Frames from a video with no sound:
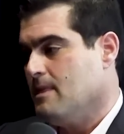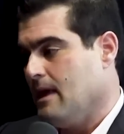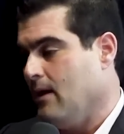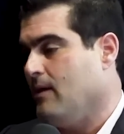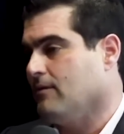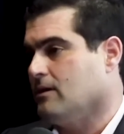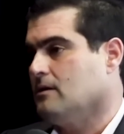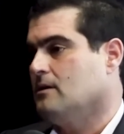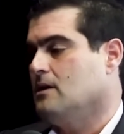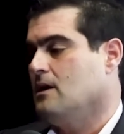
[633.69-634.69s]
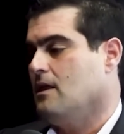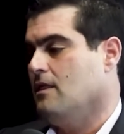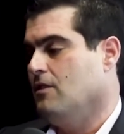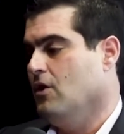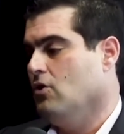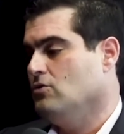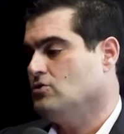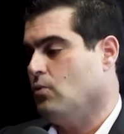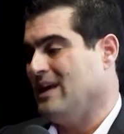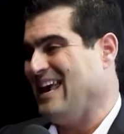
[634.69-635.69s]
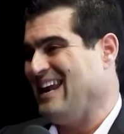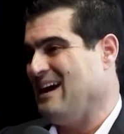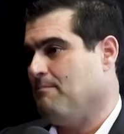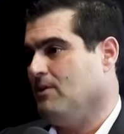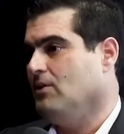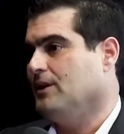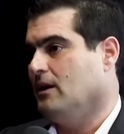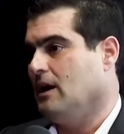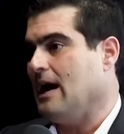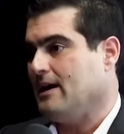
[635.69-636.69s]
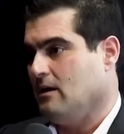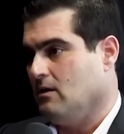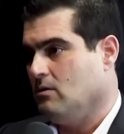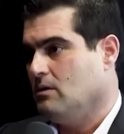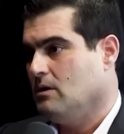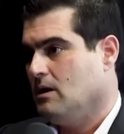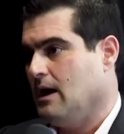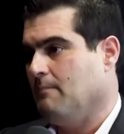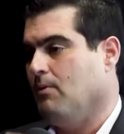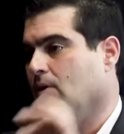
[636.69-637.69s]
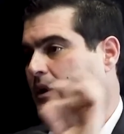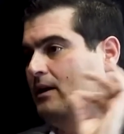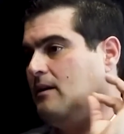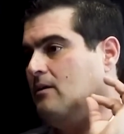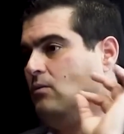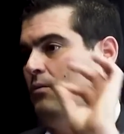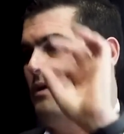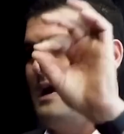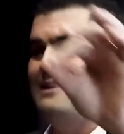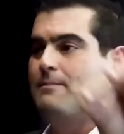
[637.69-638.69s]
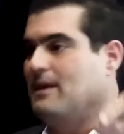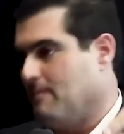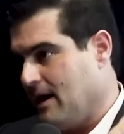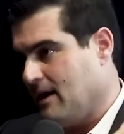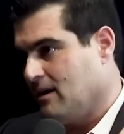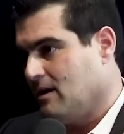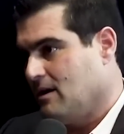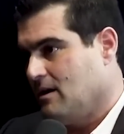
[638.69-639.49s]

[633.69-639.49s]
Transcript: However, those, we cannot build a LIGO and put it at the Big Bang.